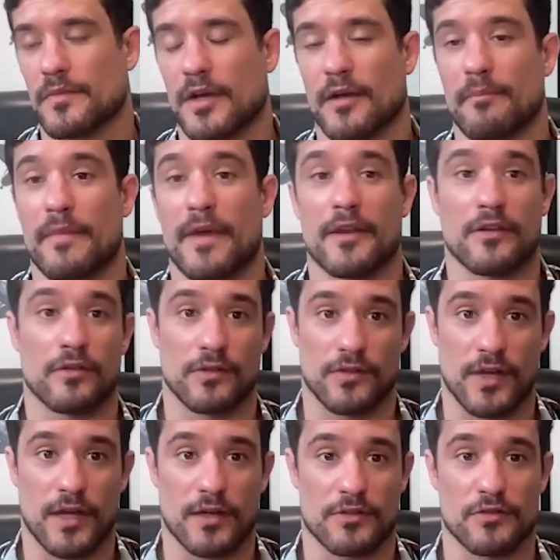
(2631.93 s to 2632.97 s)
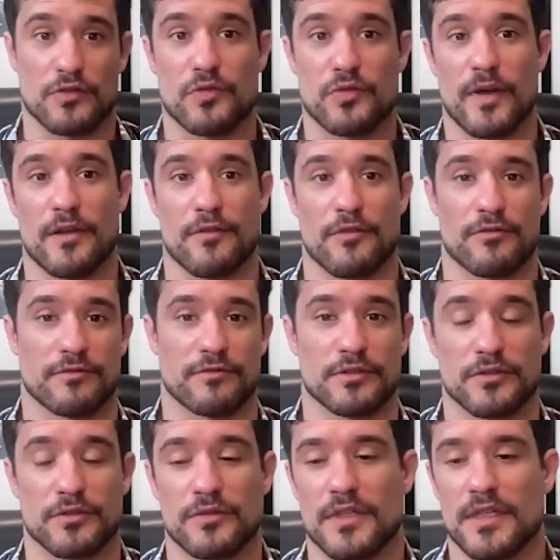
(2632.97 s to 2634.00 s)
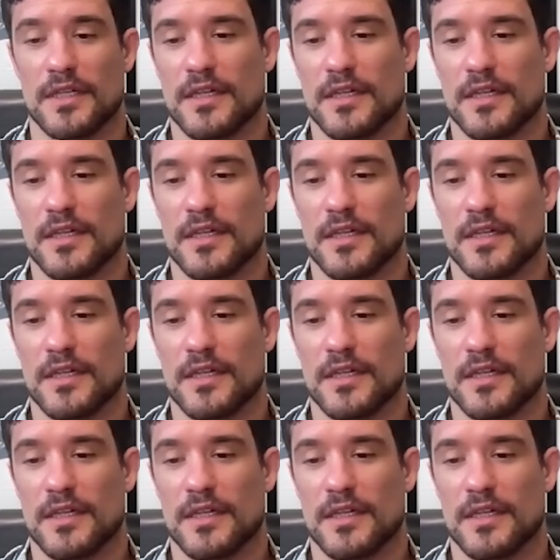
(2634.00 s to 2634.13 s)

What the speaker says: a medical doctor who went through